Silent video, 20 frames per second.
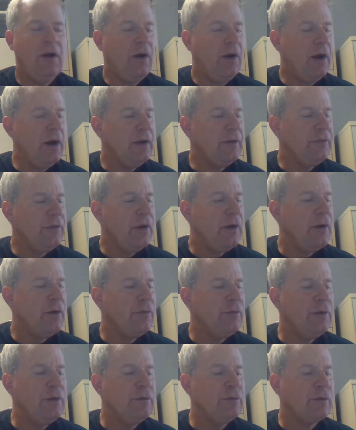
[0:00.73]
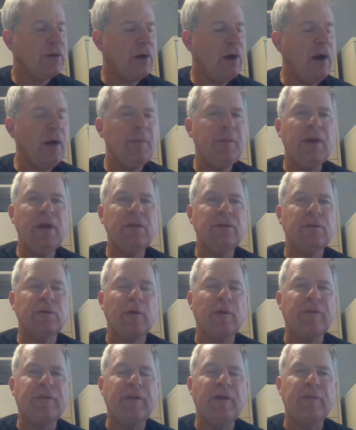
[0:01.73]
Yeah, hi there. These
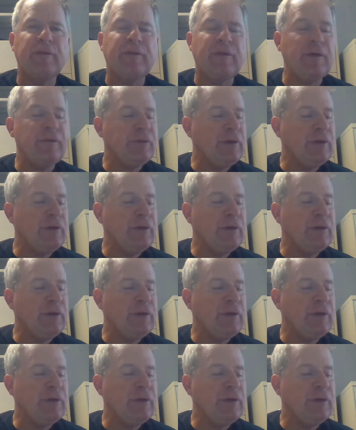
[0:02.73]
comments are for